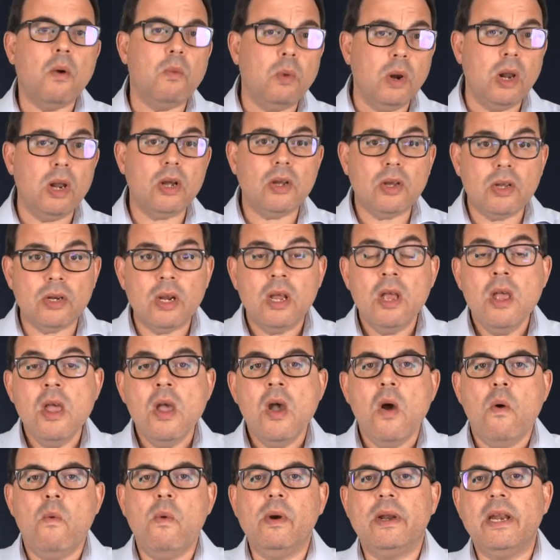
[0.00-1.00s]
We'll look at
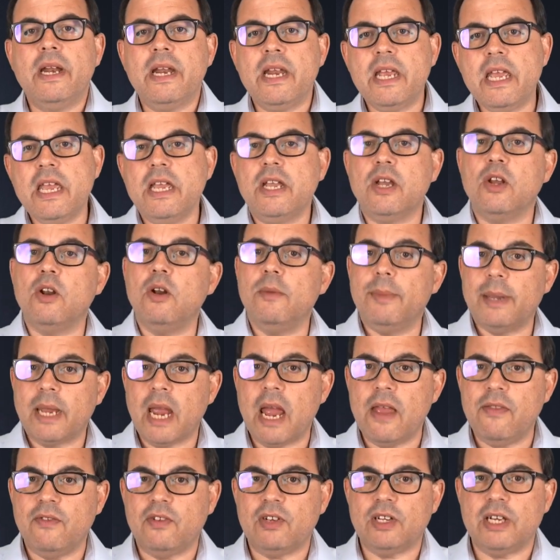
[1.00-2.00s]
what an
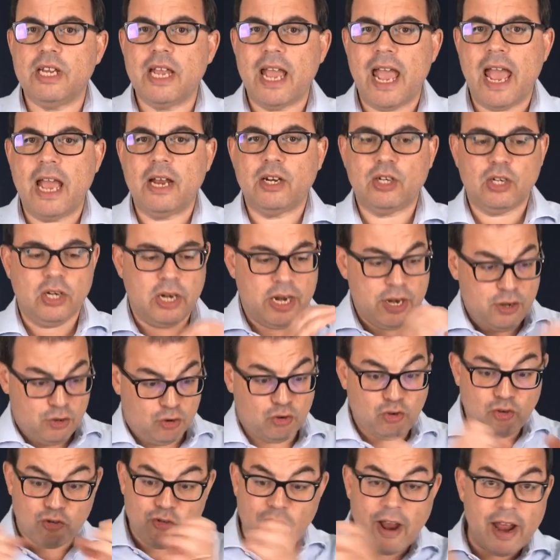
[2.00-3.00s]
economic entity actually
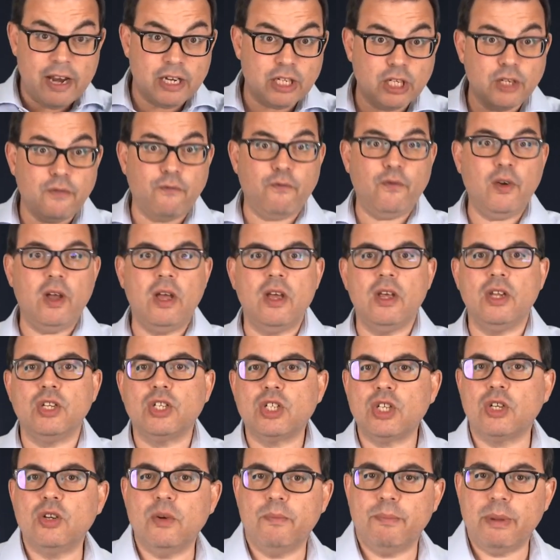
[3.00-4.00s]

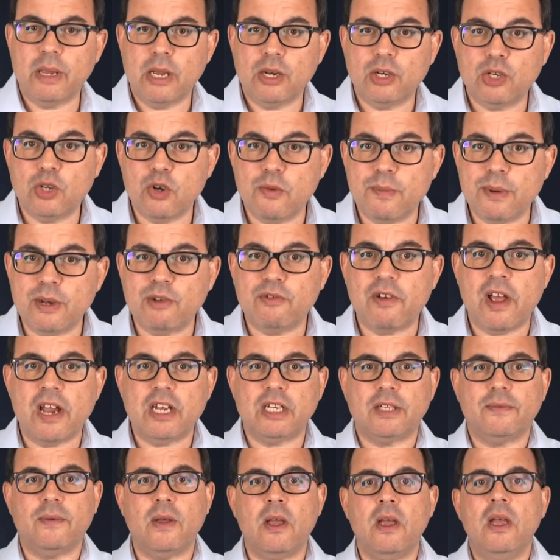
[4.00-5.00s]
transfers to be a TUPE
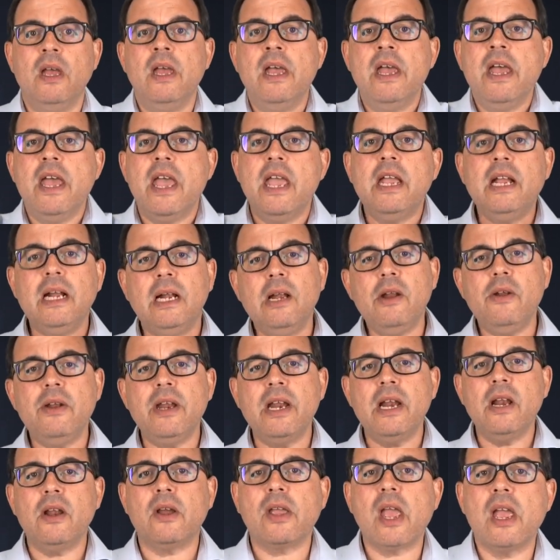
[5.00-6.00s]
transfer,
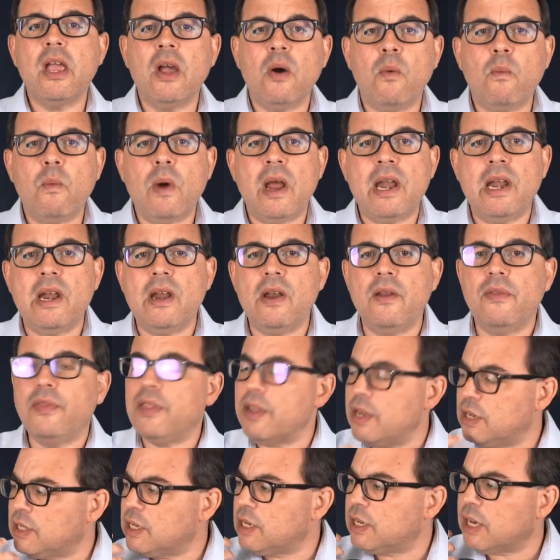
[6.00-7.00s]
including looking at when
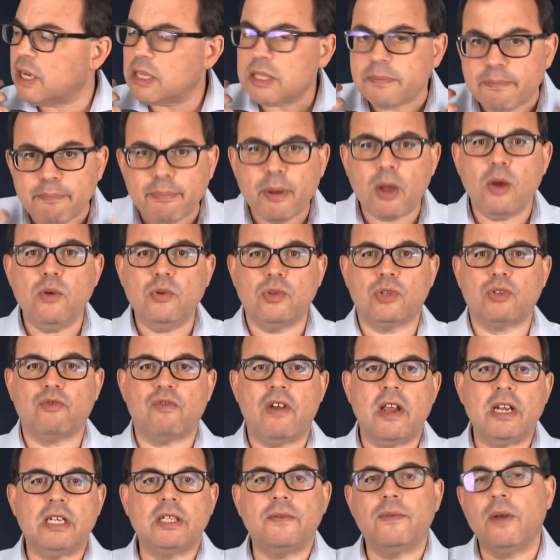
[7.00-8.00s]
things it does post
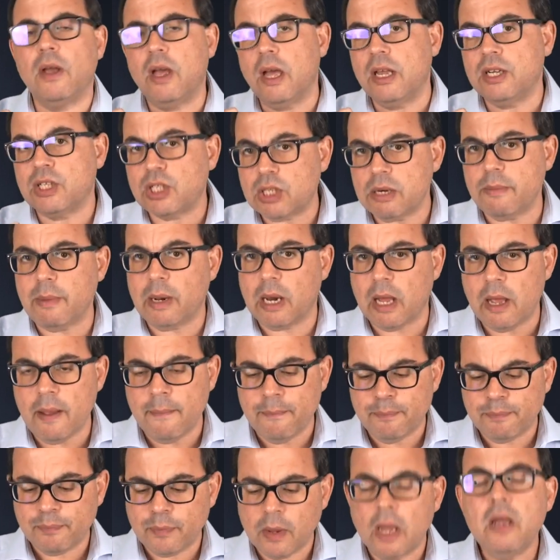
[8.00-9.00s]
transfer are
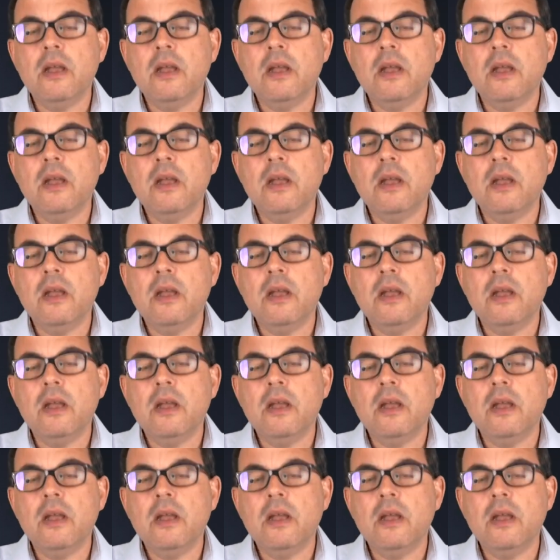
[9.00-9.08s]
similar